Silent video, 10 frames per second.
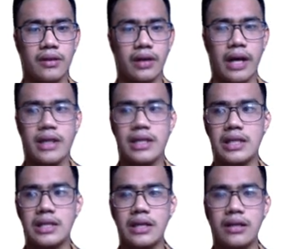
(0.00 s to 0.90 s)
Okay,
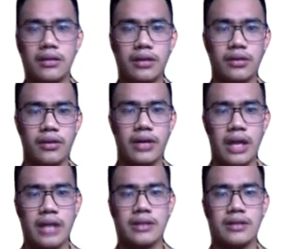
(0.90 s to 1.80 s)
this is an introductory
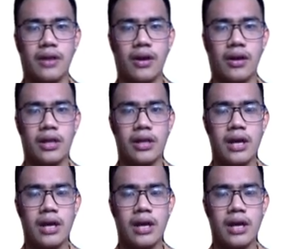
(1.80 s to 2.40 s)
lesson on